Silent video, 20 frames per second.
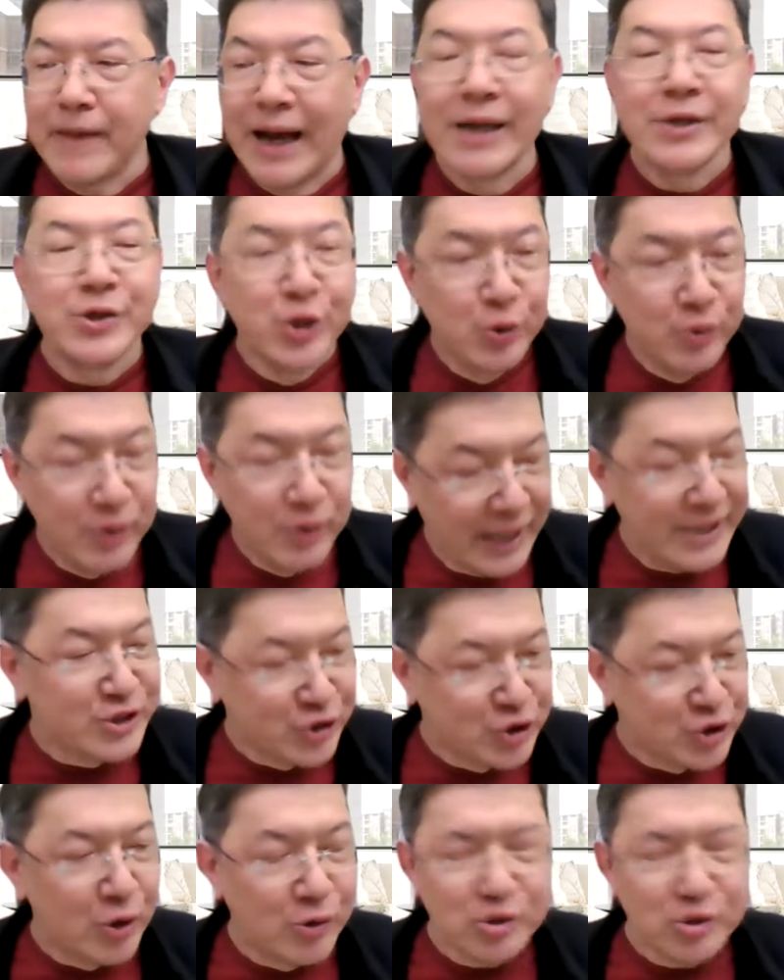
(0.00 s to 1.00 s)
Are you like
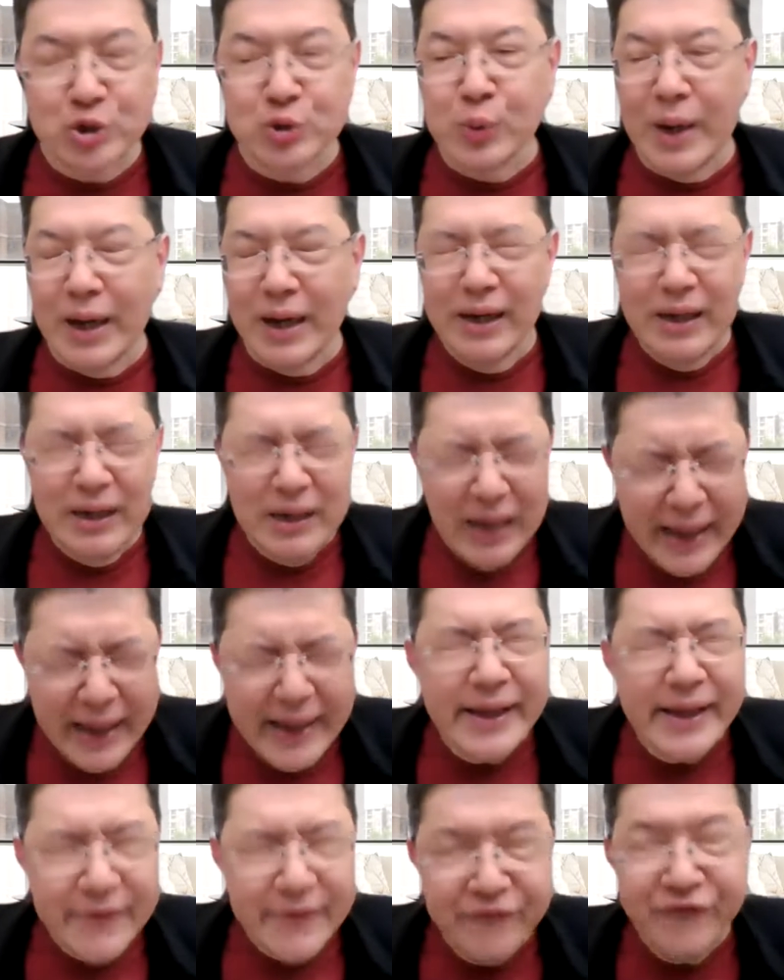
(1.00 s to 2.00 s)
Joshua,
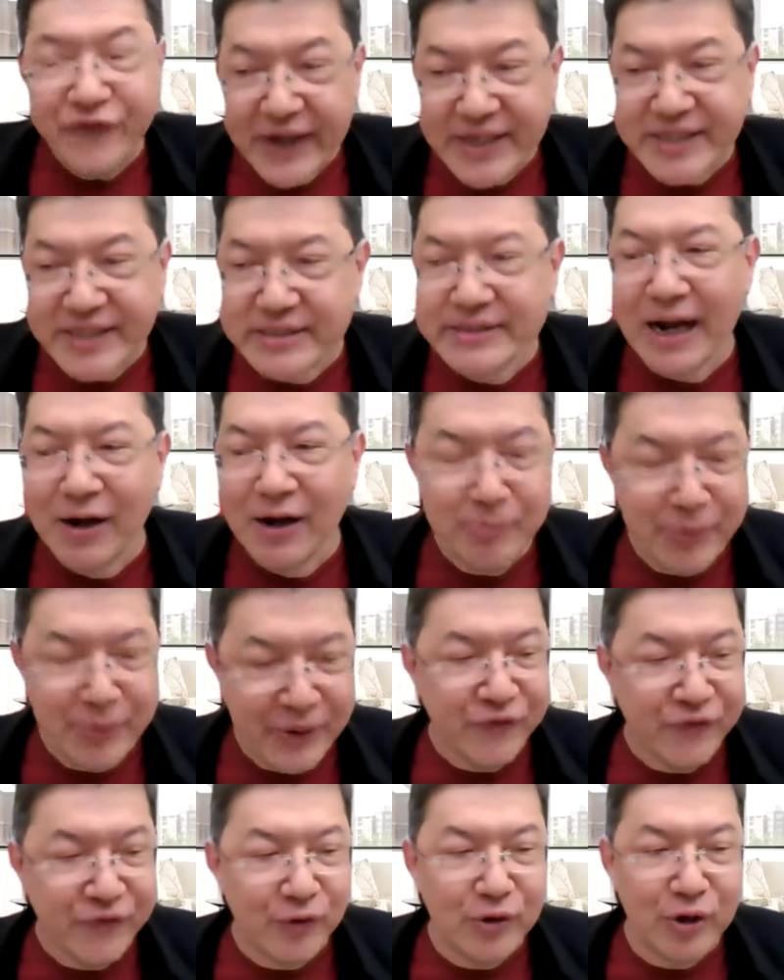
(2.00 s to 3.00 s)
laying face down
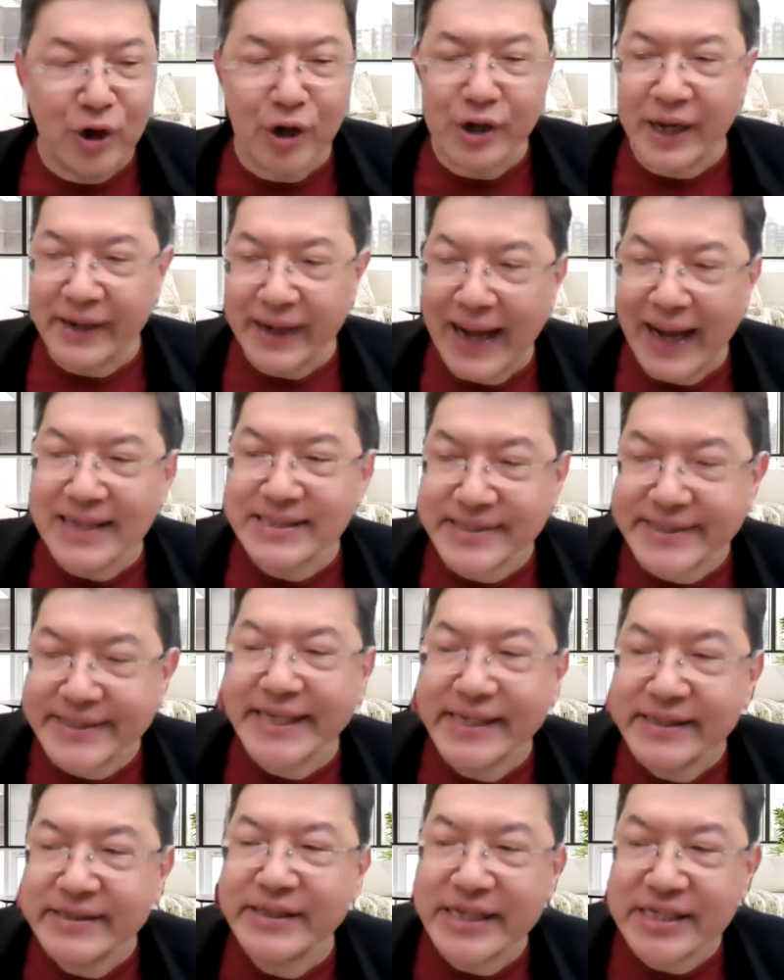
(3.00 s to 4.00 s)
before God and
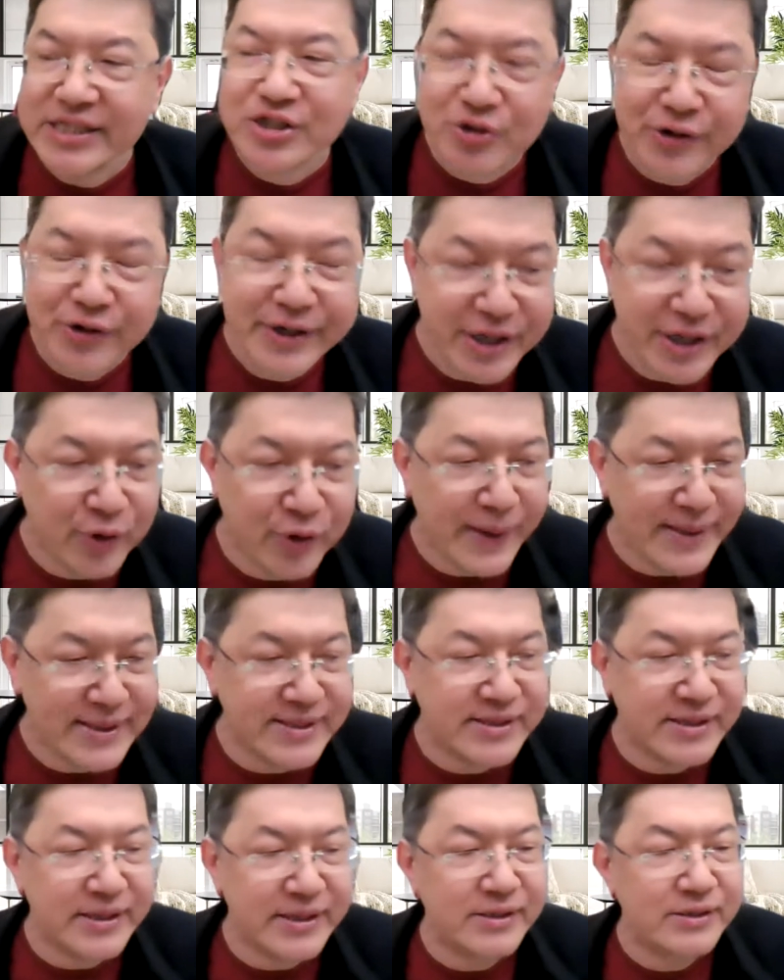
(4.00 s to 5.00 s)
asking these three
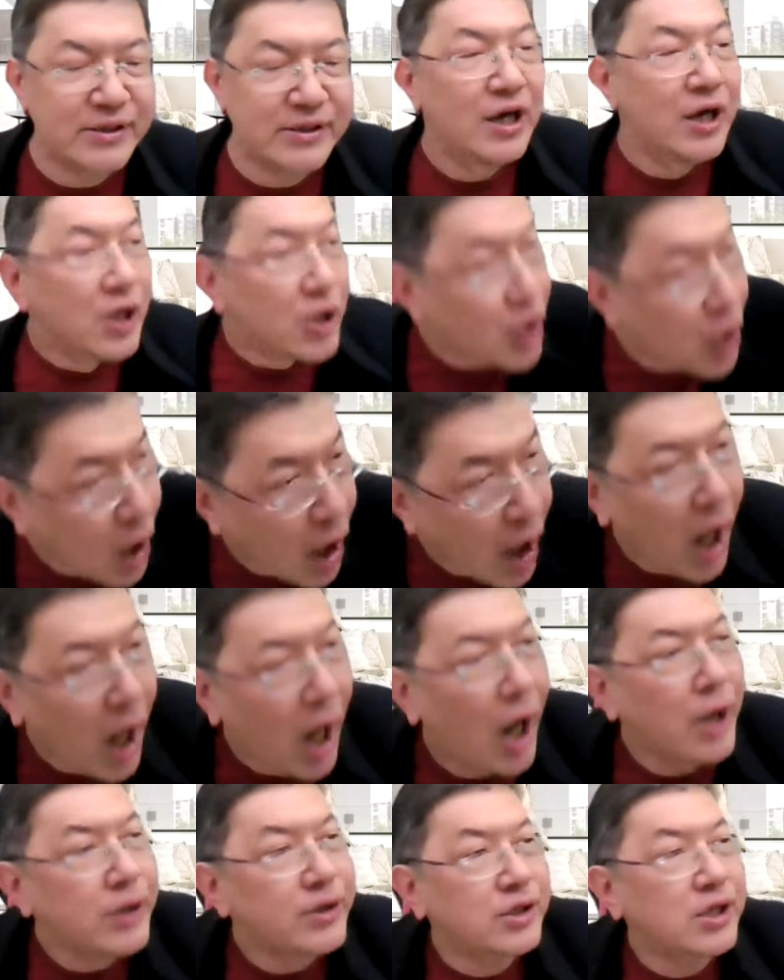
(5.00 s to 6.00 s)
questions?
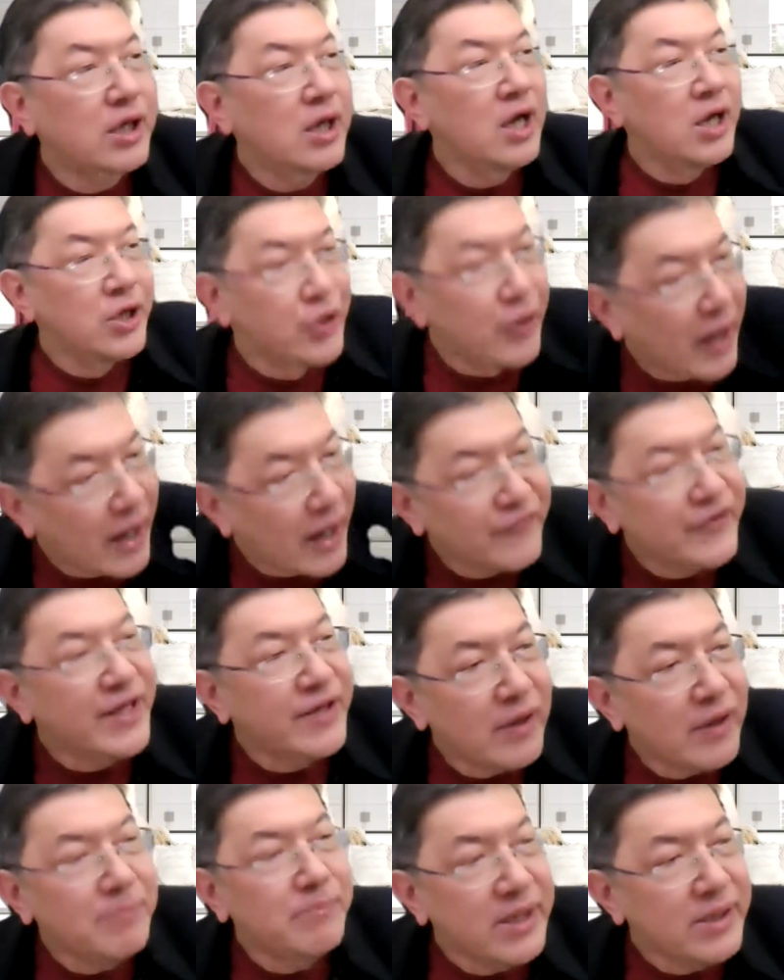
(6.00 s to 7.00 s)
God, you have
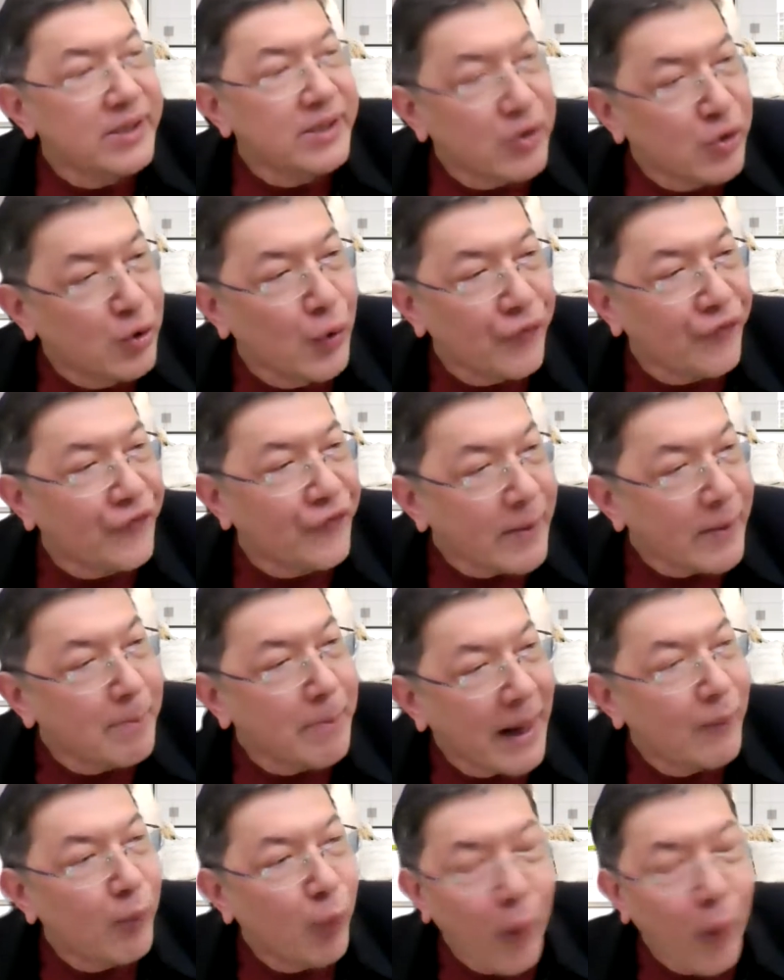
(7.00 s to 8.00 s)
given me the good thing,
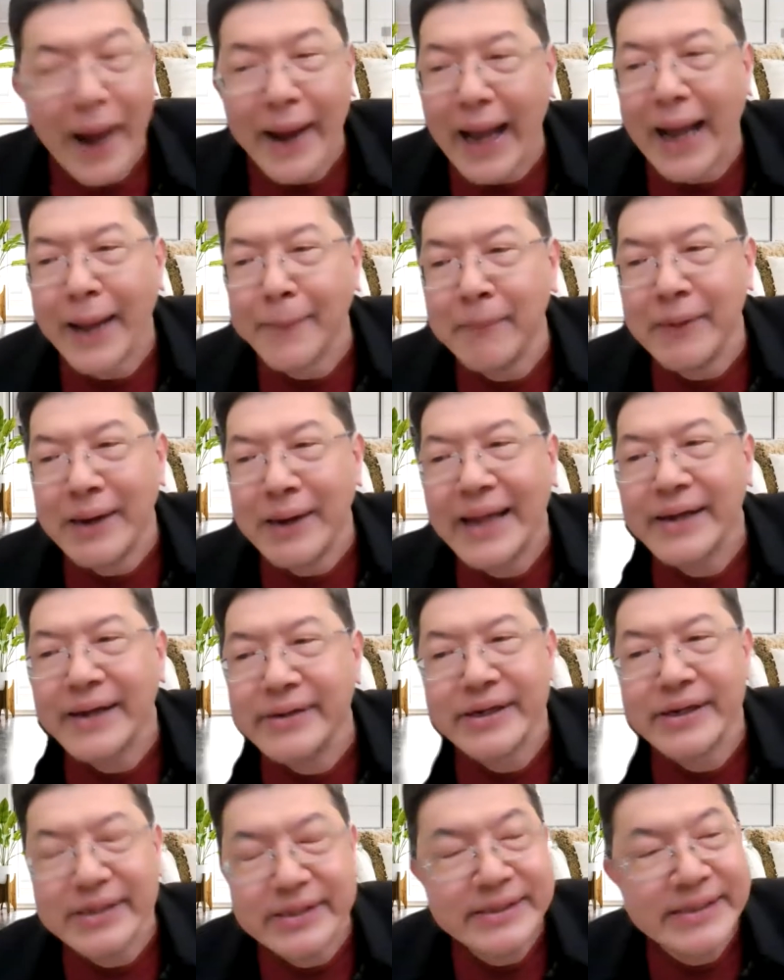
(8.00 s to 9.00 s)
but why I'm
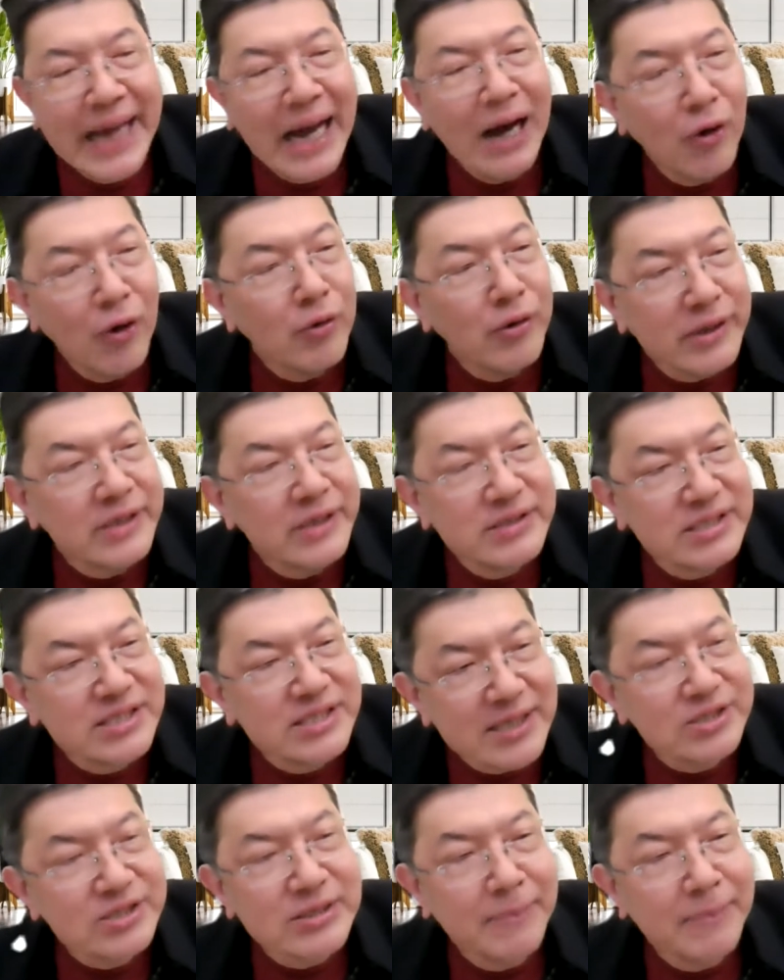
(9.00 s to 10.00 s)
landed now in
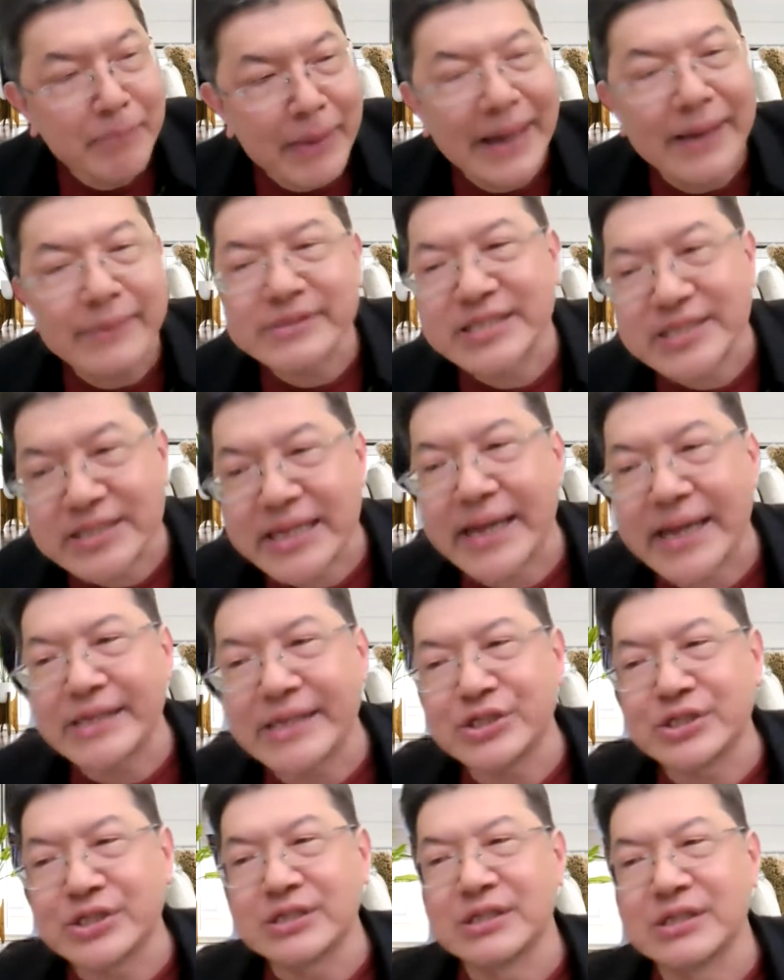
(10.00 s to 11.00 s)
such a bad
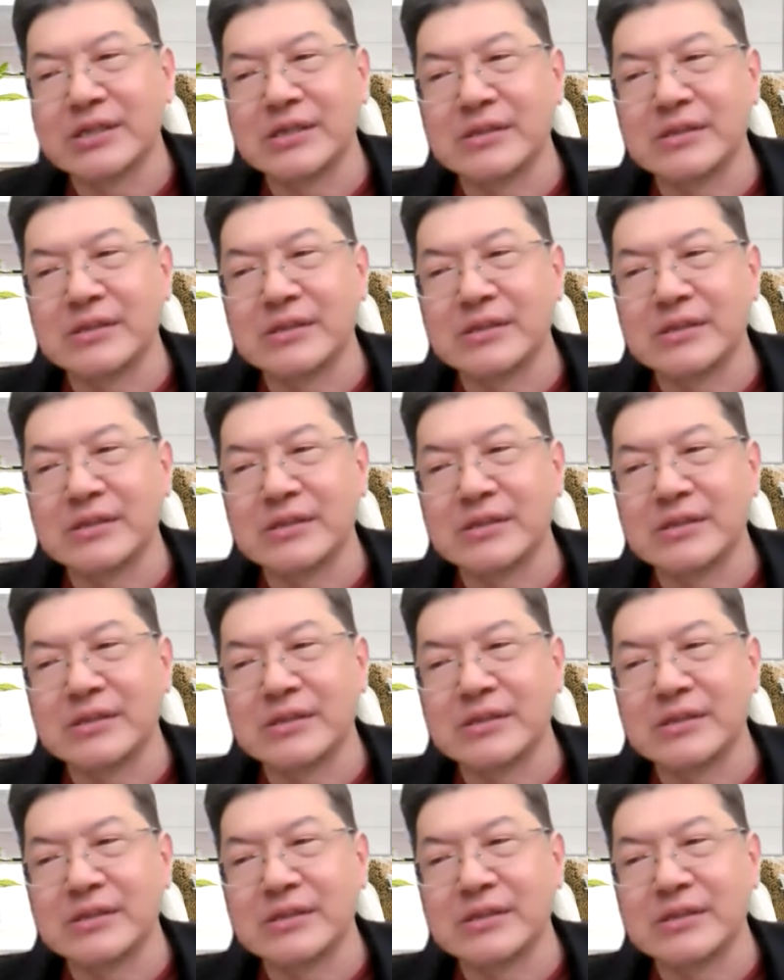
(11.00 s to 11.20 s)
stage?